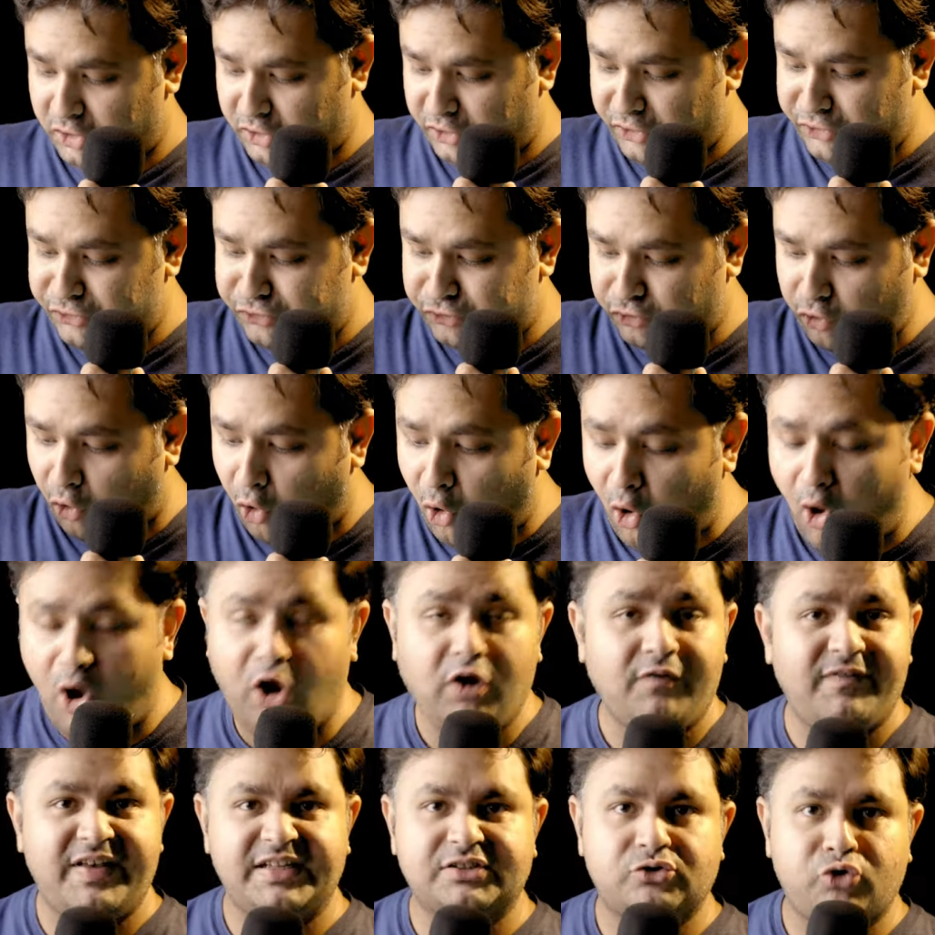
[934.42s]
It's
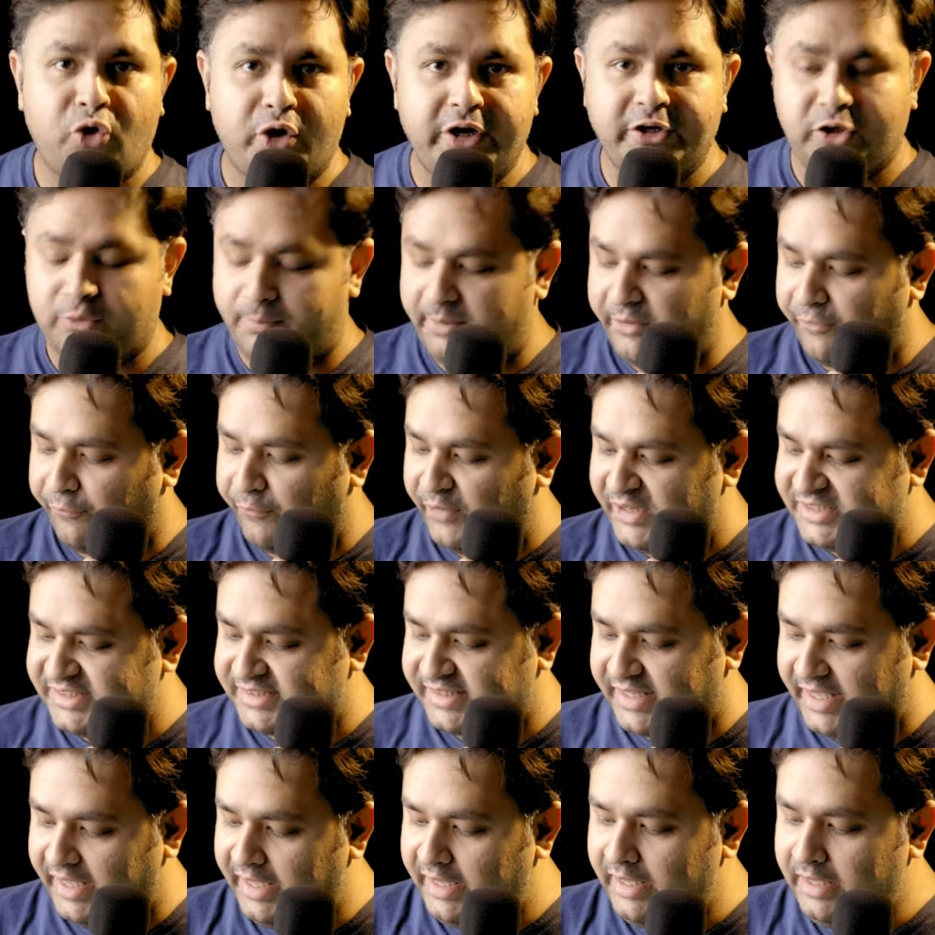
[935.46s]
always going to be
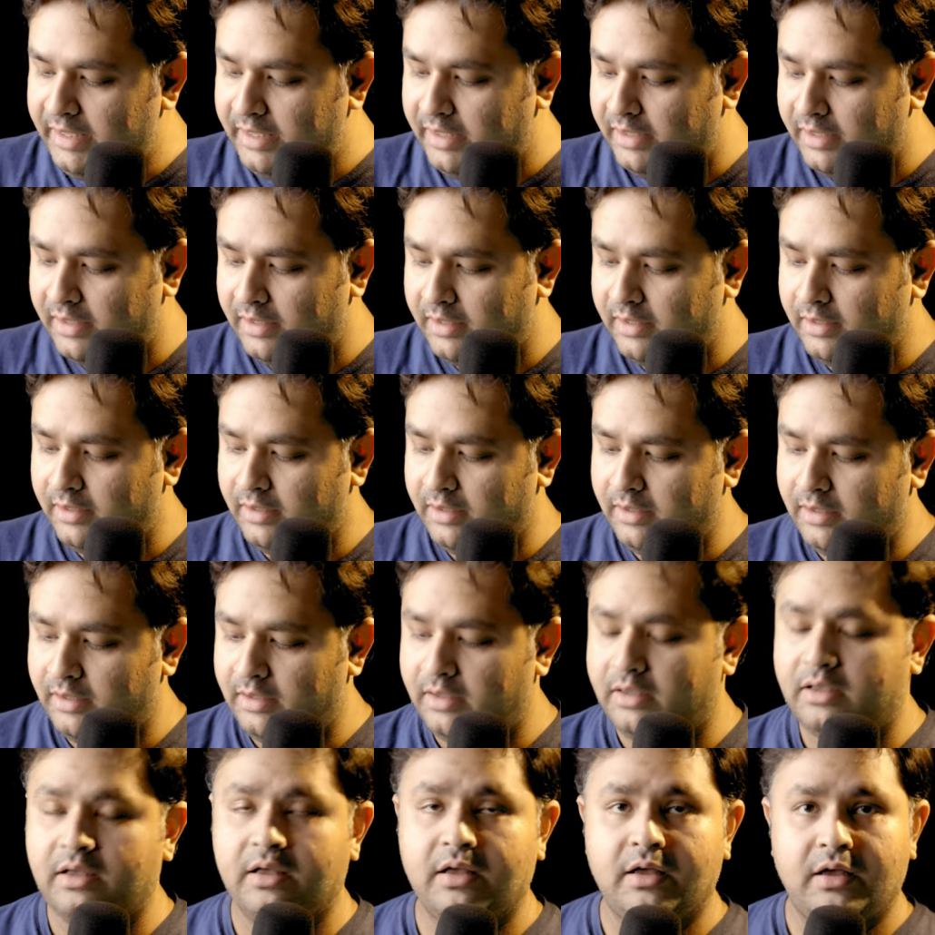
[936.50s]
risky
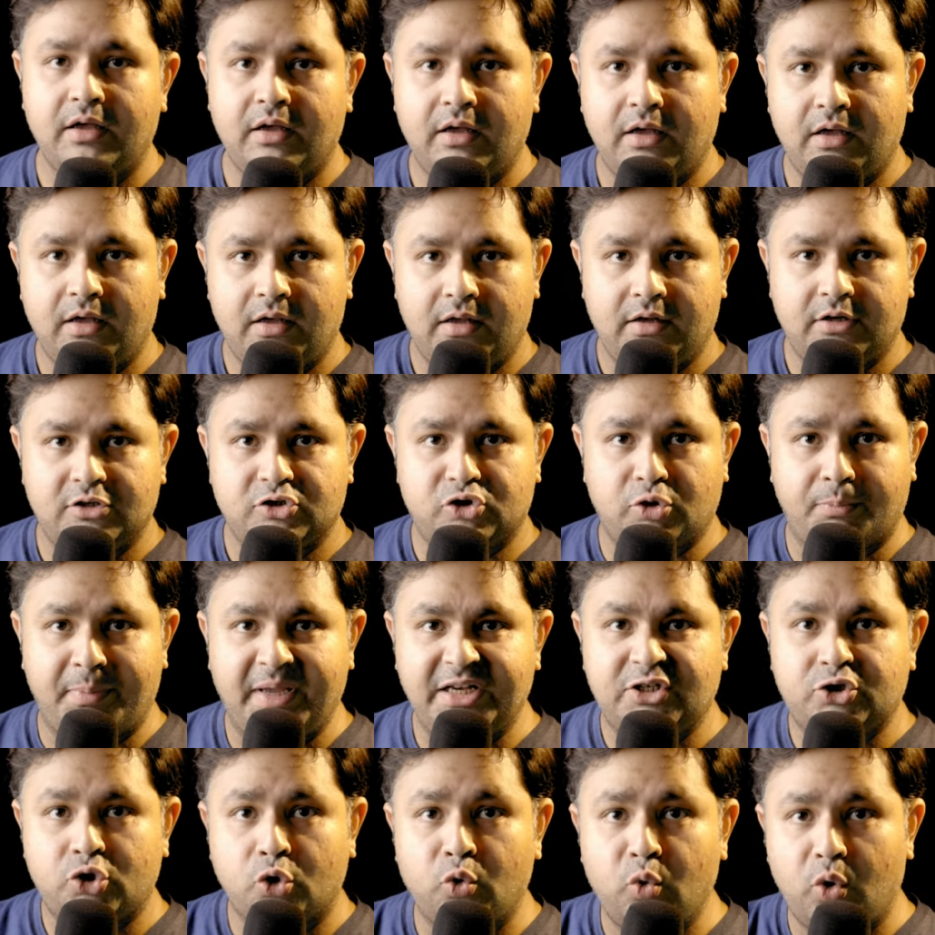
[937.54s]
to
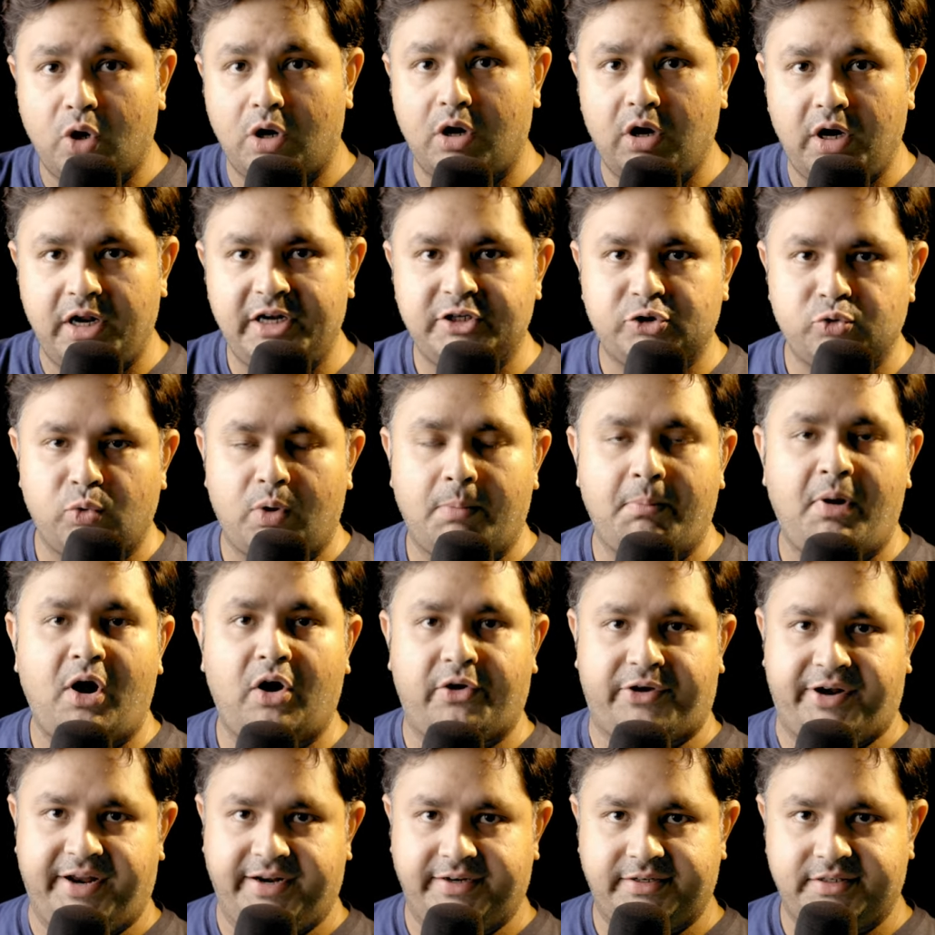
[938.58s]
be too early to a
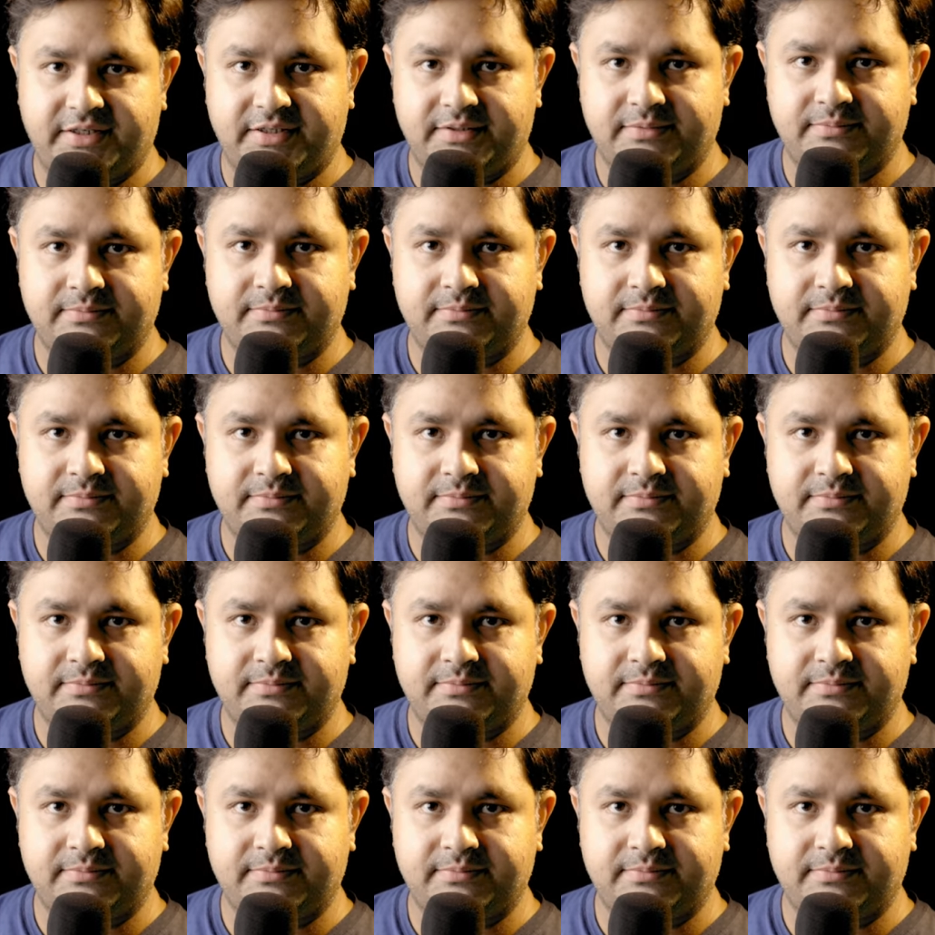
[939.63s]
market